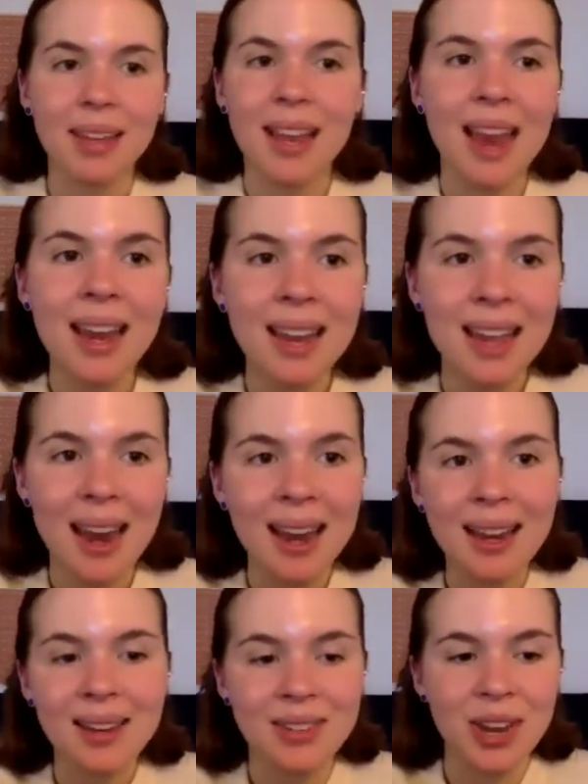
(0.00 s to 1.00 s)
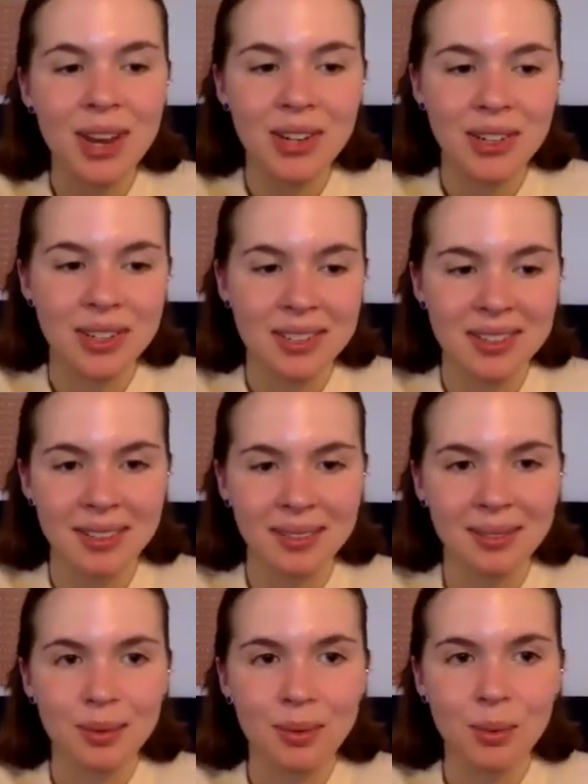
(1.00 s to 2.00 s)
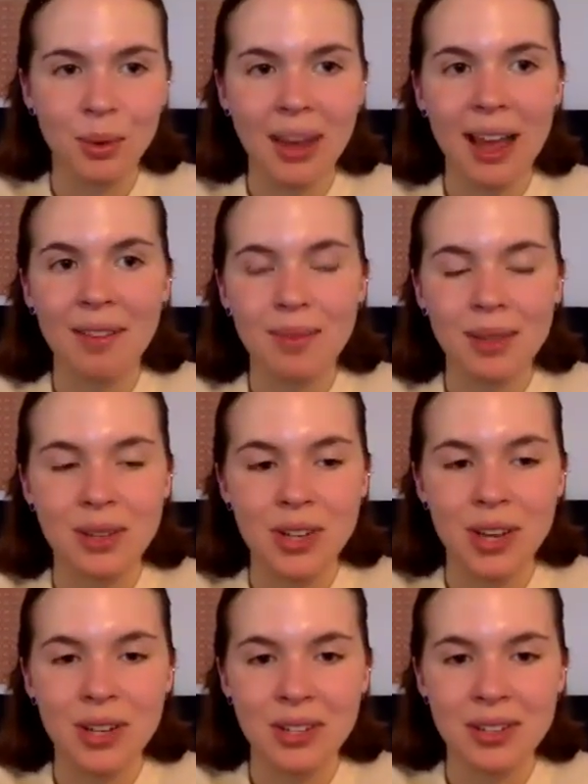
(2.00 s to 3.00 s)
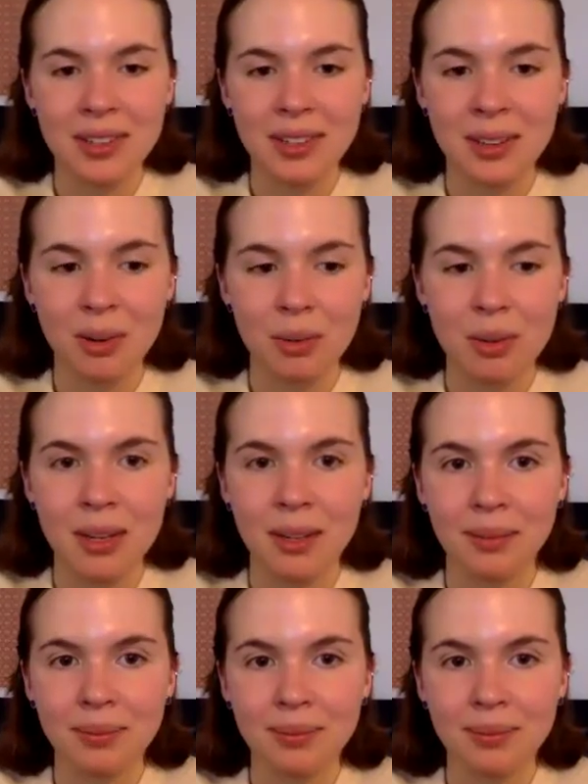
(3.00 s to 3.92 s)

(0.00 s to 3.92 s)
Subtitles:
any changes? What have been the changes, in your opinion?